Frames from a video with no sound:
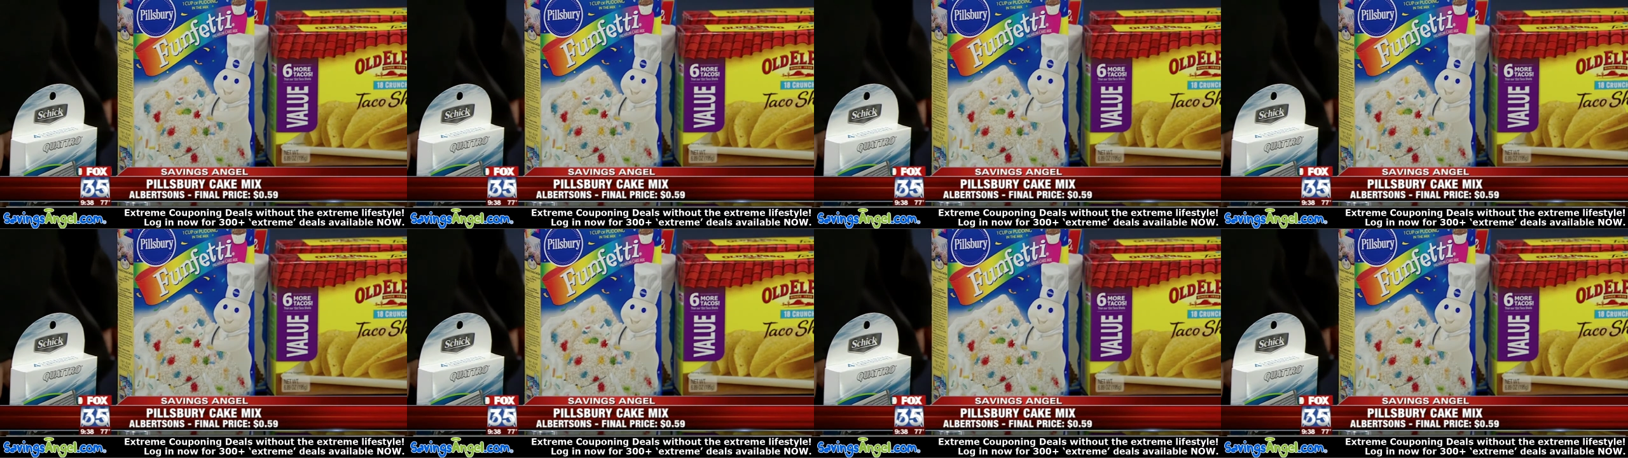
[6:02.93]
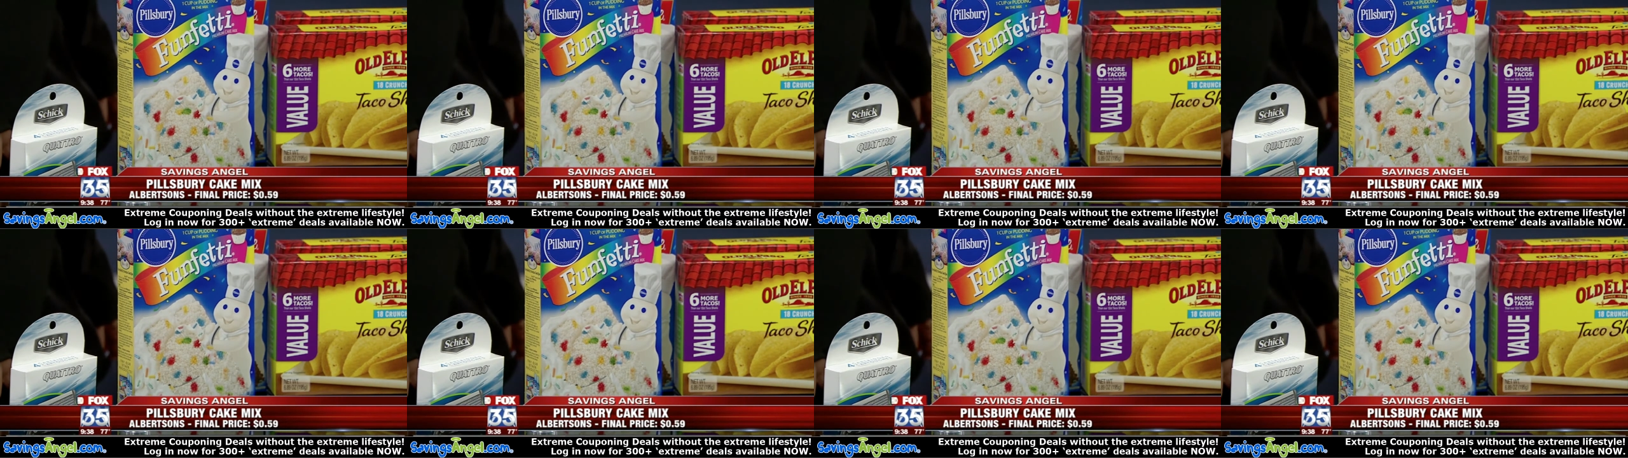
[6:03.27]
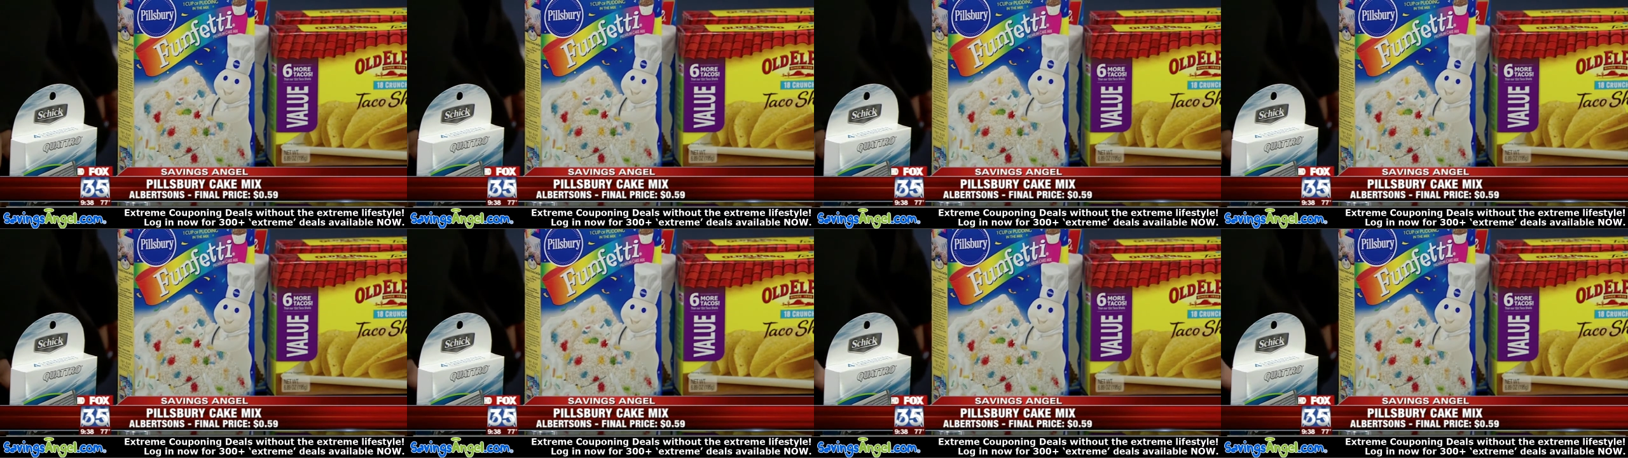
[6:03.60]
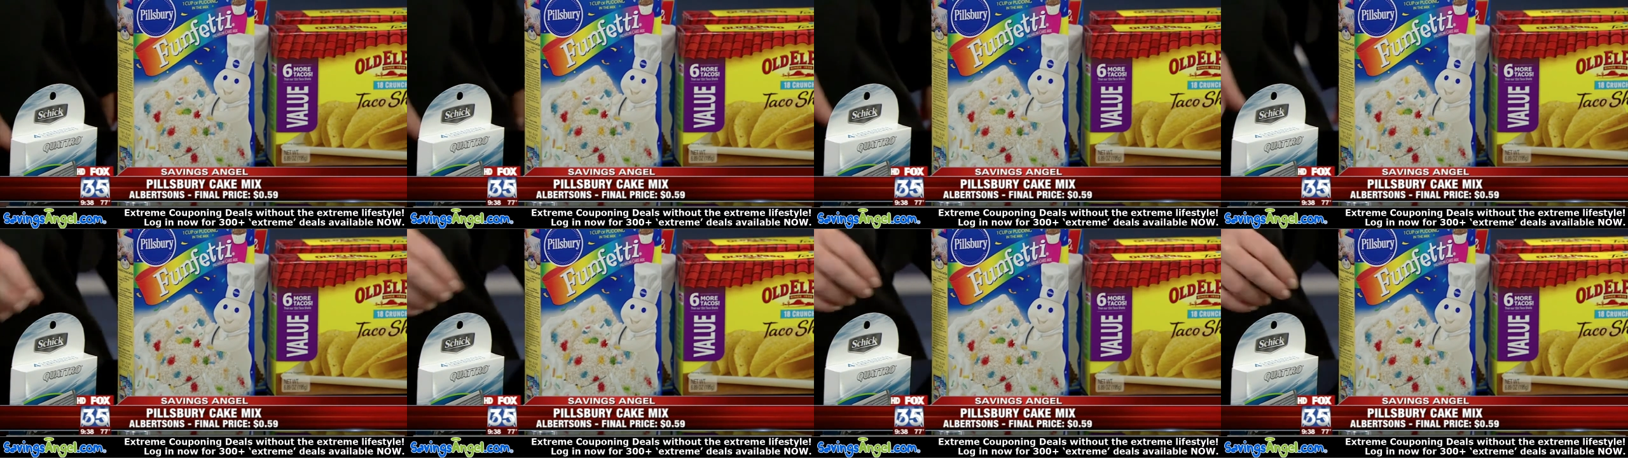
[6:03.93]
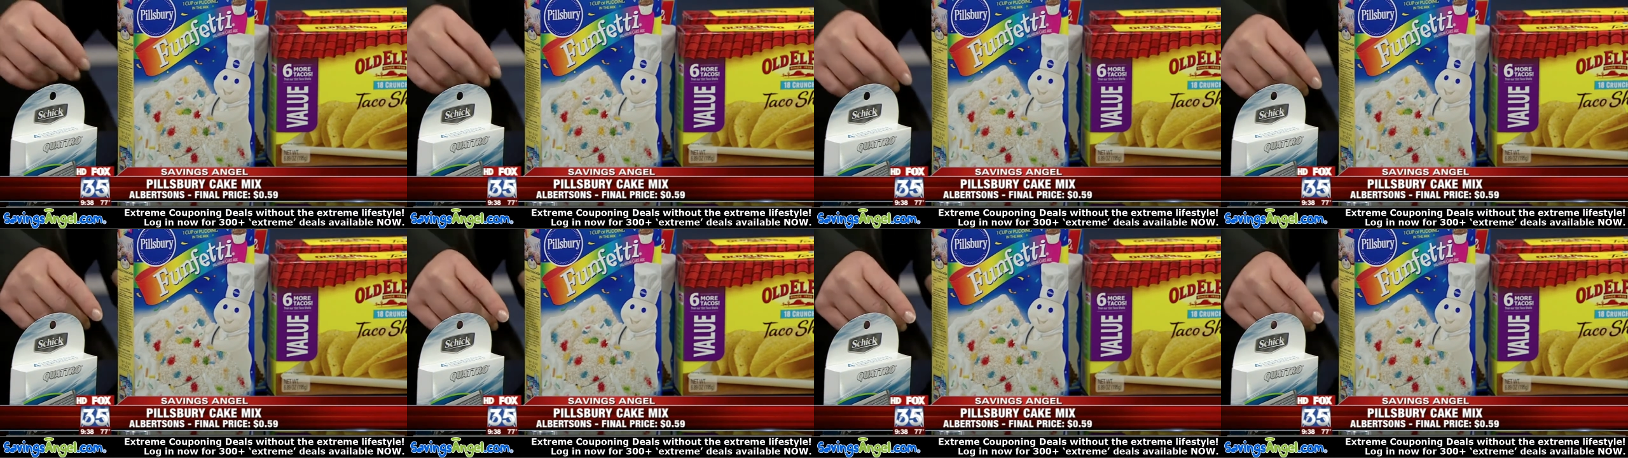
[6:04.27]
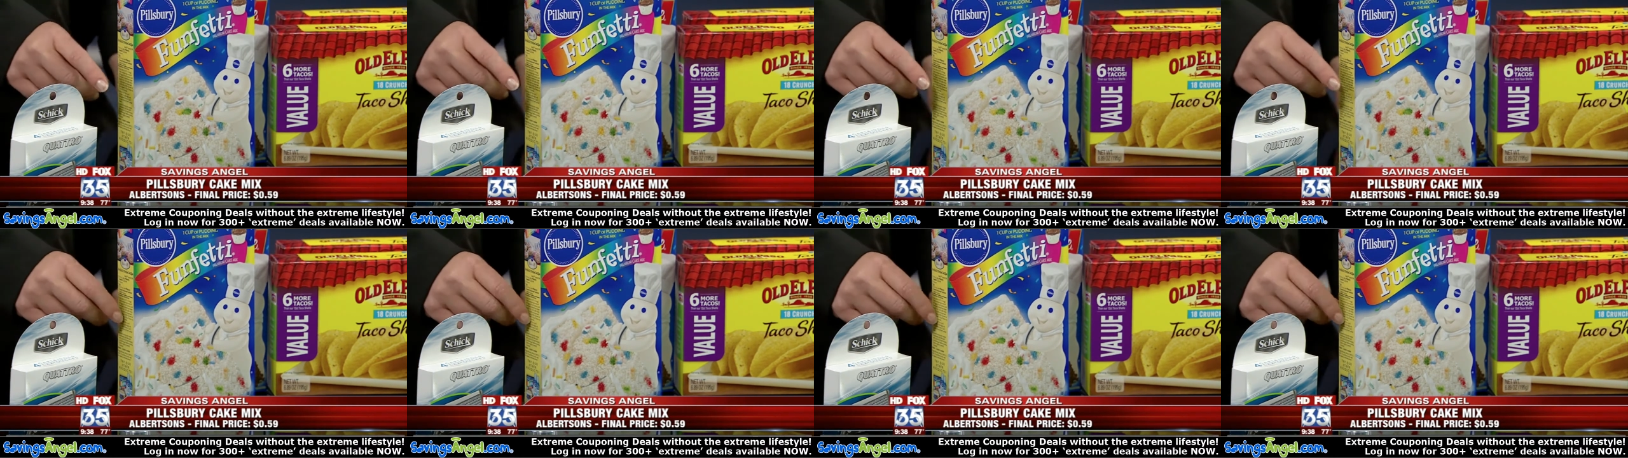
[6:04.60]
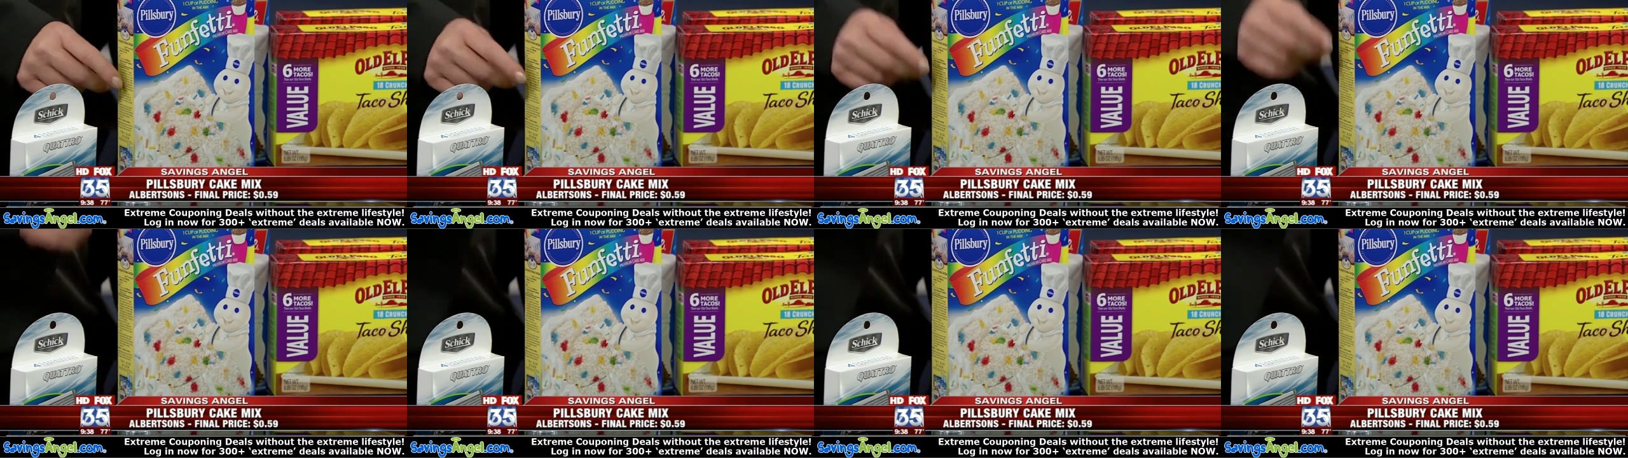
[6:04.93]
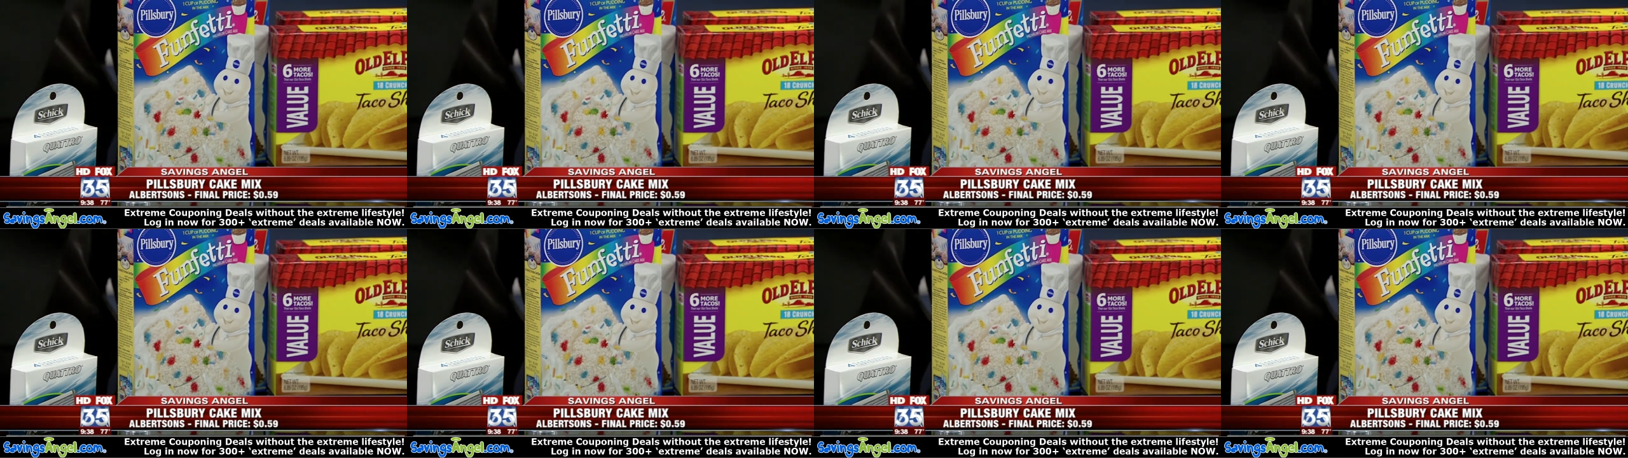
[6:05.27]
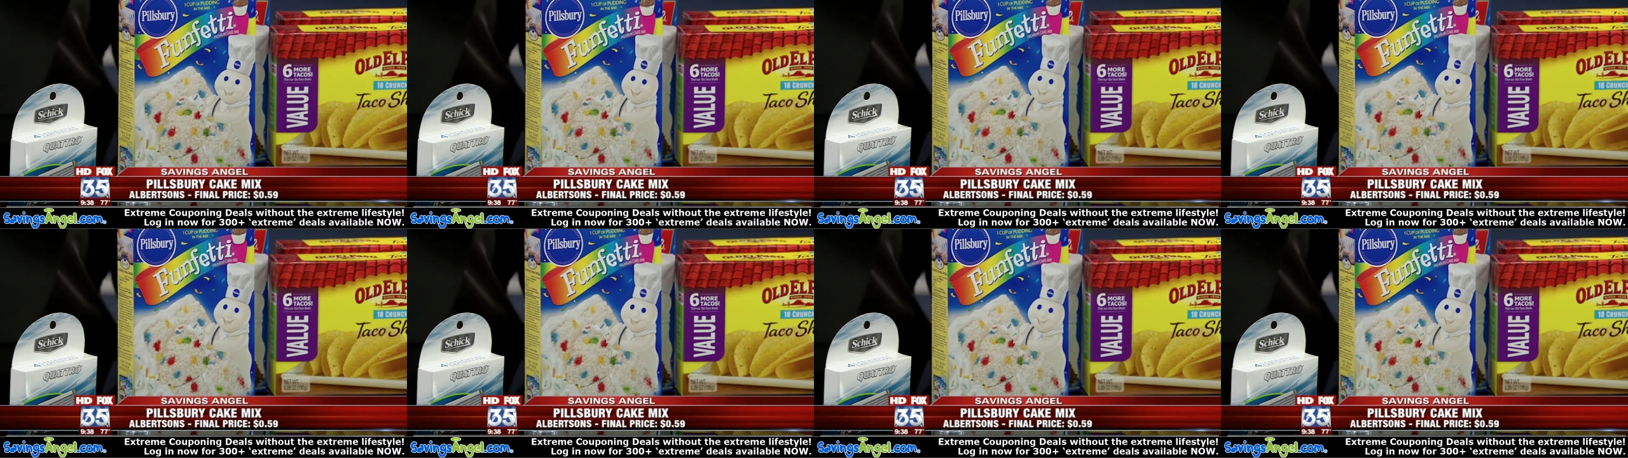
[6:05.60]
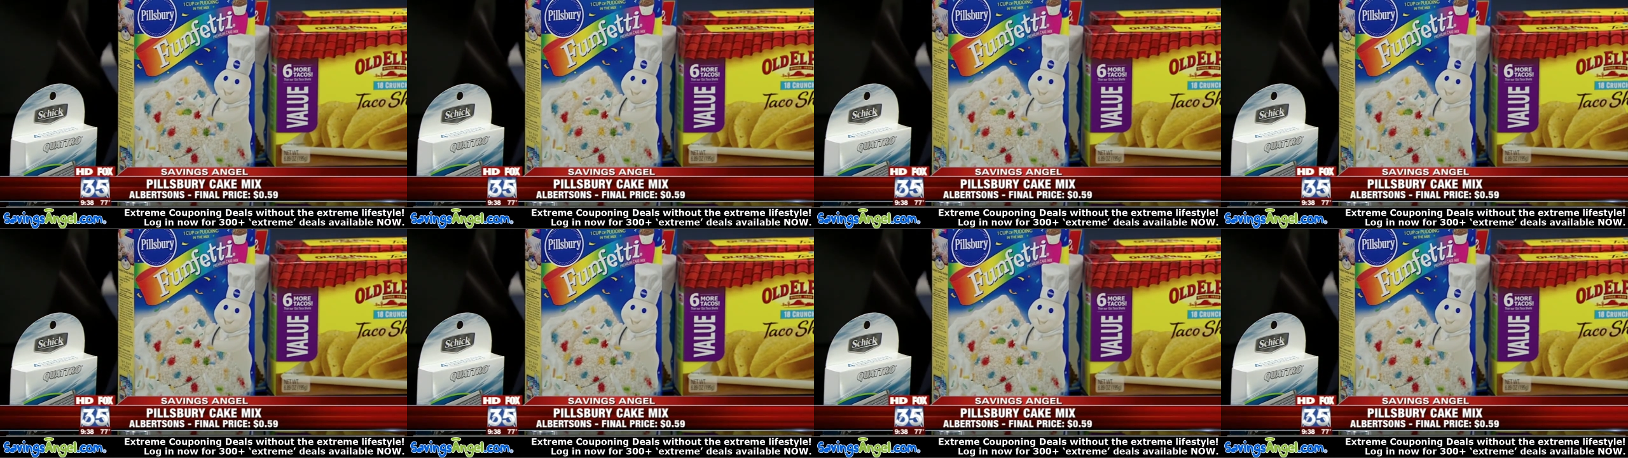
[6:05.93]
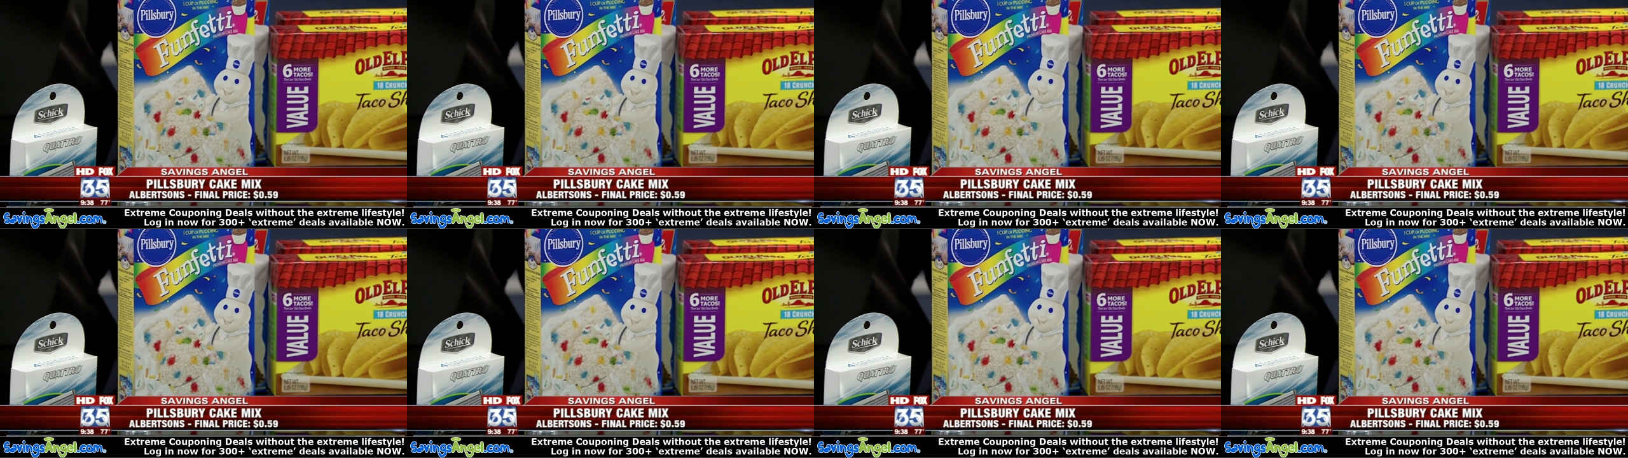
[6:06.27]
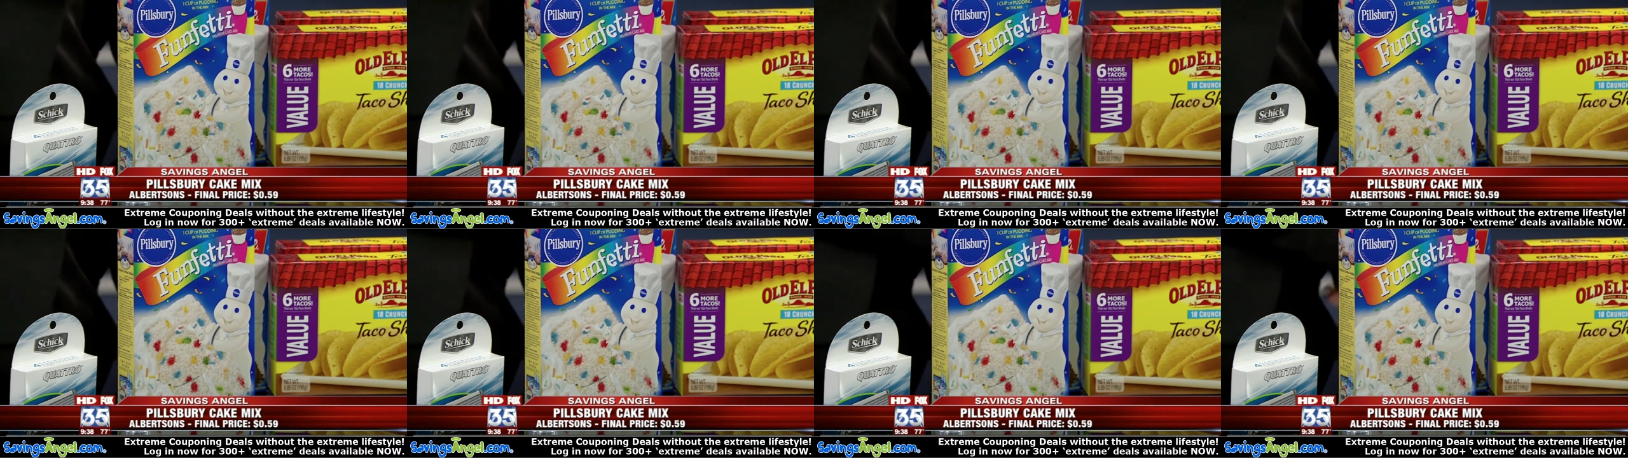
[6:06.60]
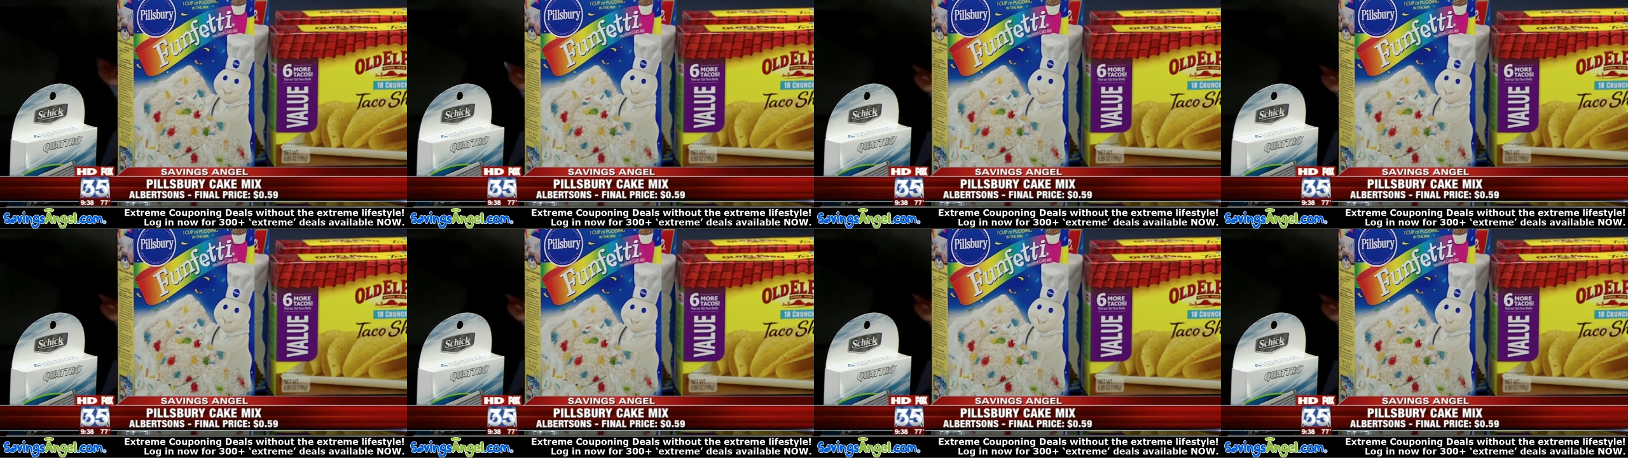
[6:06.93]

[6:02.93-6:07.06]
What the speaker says: [unreadable: no face in view]